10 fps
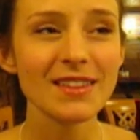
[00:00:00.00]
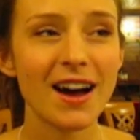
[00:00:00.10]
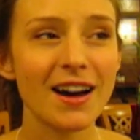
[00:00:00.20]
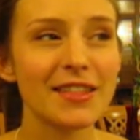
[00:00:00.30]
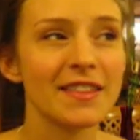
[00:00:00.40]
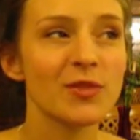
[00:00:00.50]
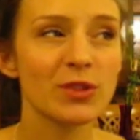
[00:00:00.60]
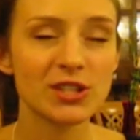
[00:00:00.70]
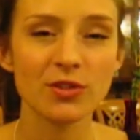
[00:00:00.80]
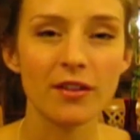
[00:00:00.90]
Then they
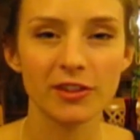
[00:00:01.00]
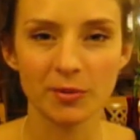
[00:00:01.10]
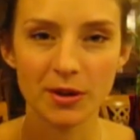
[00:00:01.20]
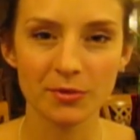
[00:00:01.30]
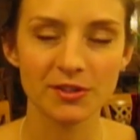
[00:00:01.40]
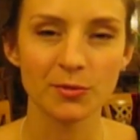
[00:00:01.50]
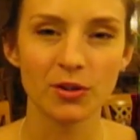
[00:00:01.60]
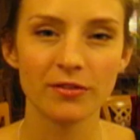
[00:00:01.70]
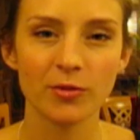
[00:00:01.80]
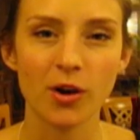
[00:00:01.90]
rinse you off a little bit with some more
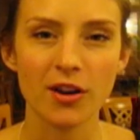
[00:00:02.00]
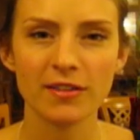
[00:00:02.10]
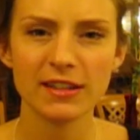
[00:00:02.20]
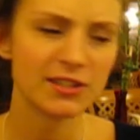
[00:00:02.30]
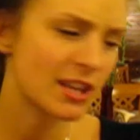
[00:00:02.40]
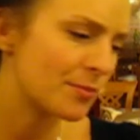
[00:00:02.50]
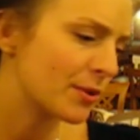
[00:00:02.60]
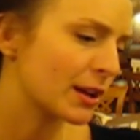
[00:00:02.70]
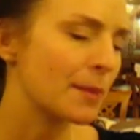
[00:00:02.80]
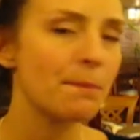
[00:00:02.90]
of the water, and they just keep
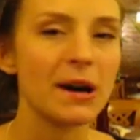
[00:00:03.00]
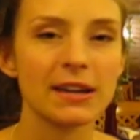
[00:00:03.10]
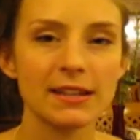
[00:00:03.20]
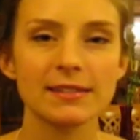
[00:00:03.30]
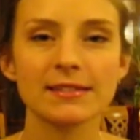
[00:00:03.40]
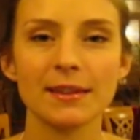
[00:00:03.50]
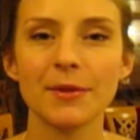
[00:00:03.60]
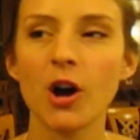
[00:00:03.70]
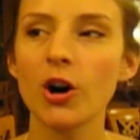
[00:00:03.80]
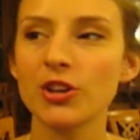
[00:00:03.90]
bringing buckets. I
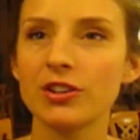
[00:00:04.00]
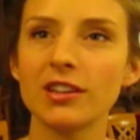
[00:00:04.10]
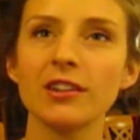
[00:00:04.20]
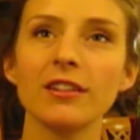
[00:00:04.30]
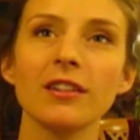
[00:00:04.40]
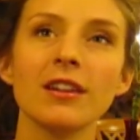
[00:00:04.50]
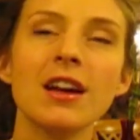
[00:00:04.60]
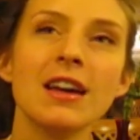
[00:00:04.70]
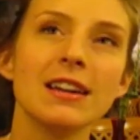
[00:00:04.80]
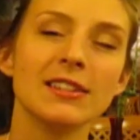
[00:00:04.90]
mean, all you hear
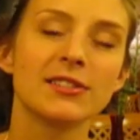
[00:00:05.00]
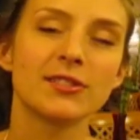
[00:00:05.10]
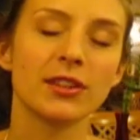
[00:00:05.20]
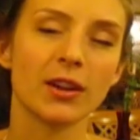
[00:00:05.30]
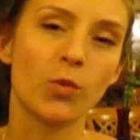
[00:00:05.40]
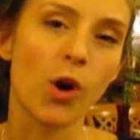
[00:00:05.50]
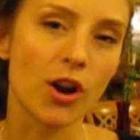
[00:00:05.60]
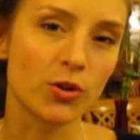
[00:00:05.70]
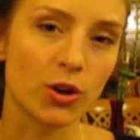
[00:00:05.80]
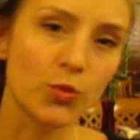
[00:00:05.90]
is like
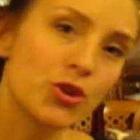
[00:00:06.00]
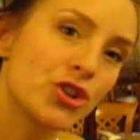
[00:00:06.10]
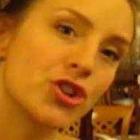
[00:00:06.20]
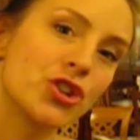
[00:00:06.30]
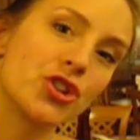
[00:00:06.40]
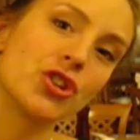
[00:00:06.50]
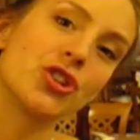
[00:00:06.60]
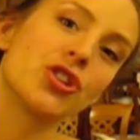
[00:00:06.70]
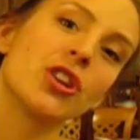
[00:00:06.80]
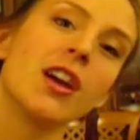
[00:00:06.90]
water going
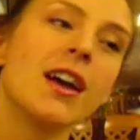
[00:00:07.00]
whoosh,